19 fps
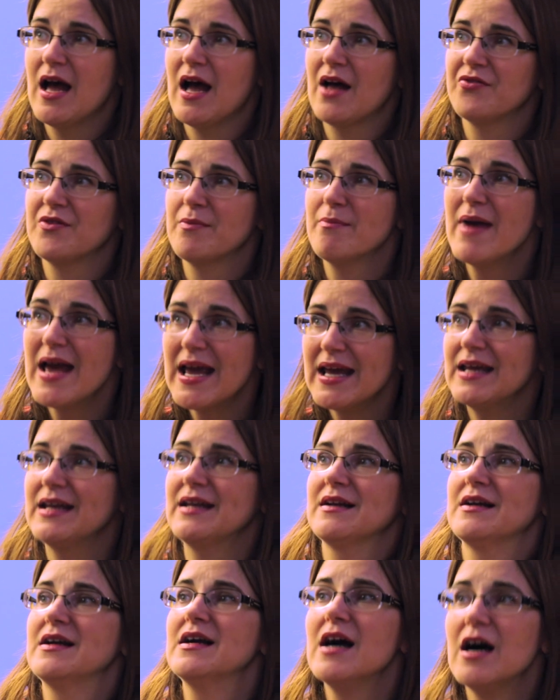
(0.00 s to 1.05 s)
and the
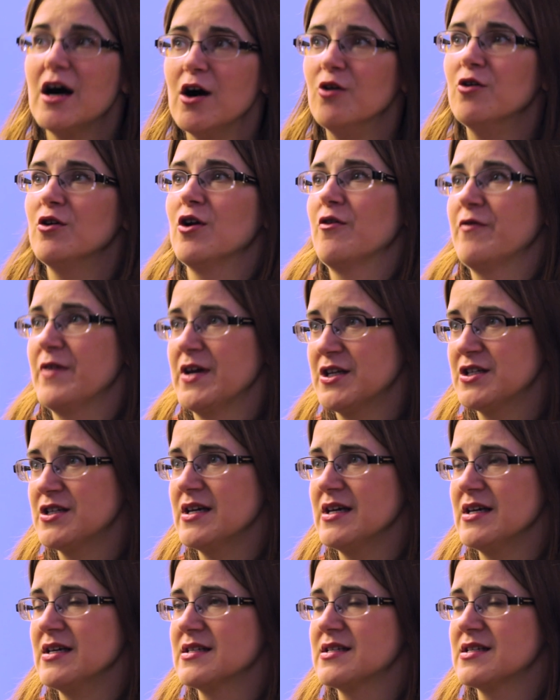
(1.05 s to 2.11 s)
main goal of it
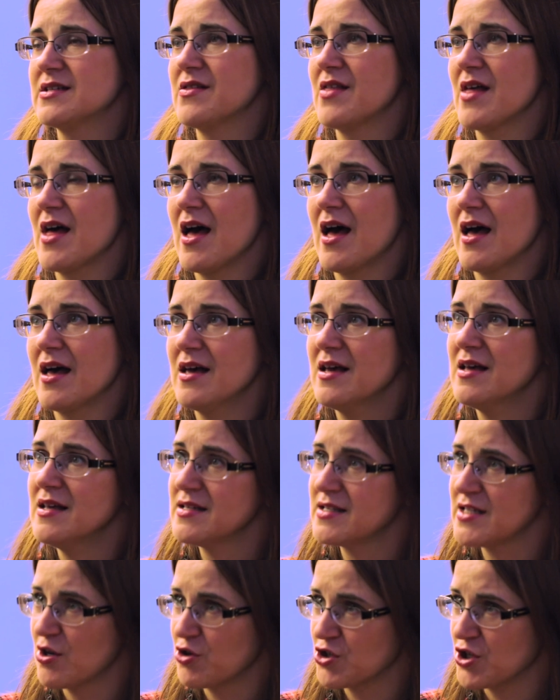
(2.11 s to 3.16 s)
is the
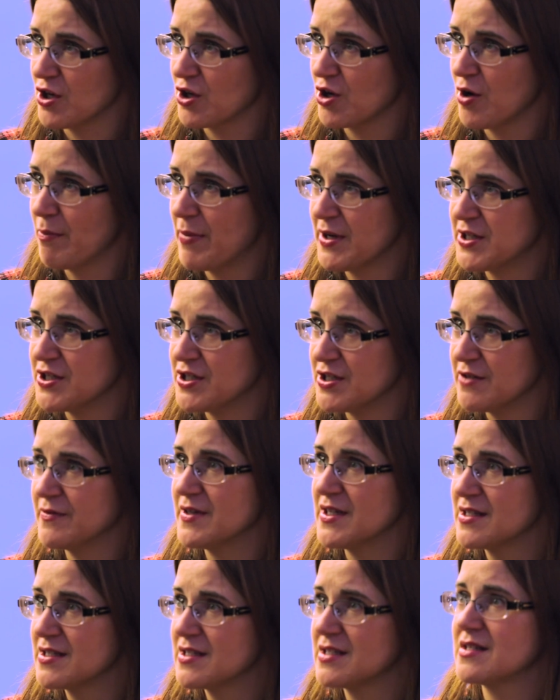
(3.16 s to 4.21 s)
social
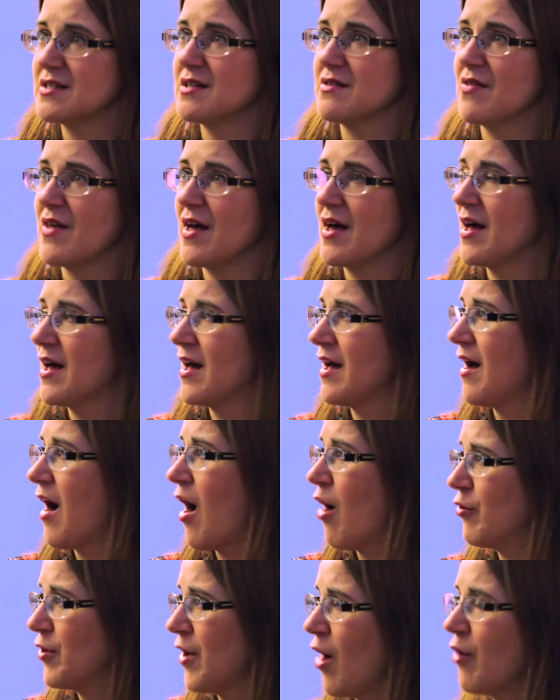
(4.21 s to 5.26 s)
competitiveness,
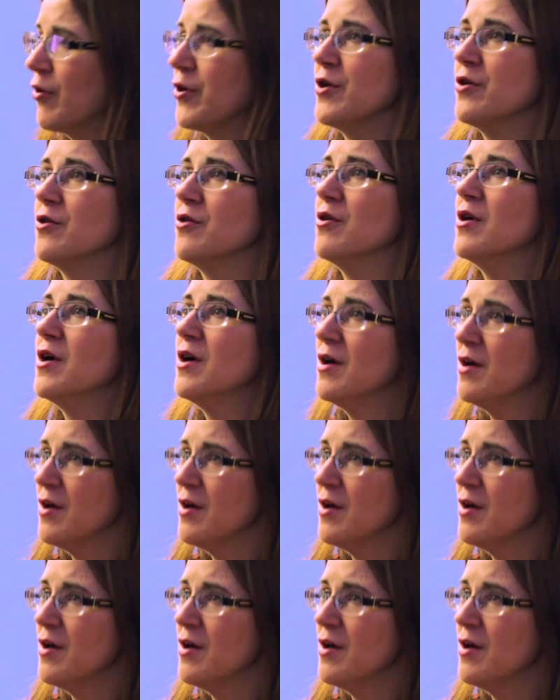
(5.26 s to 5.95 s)
how you